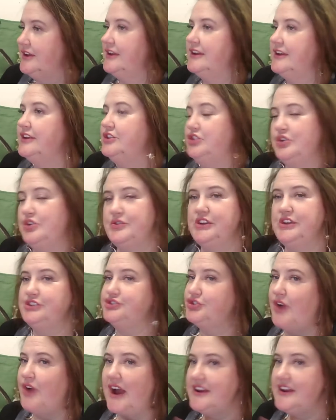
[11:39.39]
You can
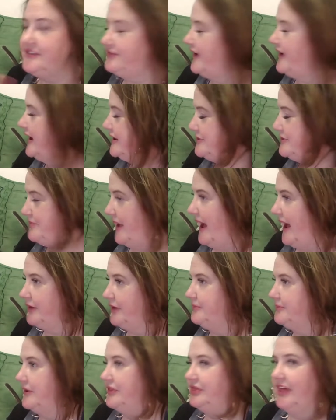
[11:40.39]
try to fight it back,
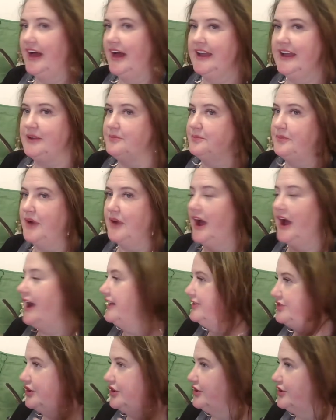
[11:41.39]
but like,
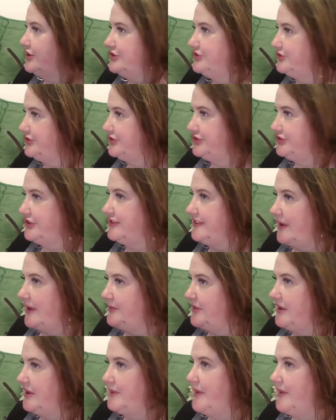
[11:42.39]
there's just something
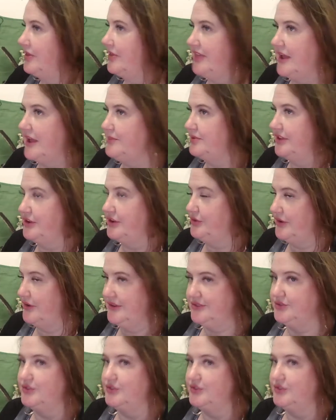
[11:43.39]
about labeling crystals.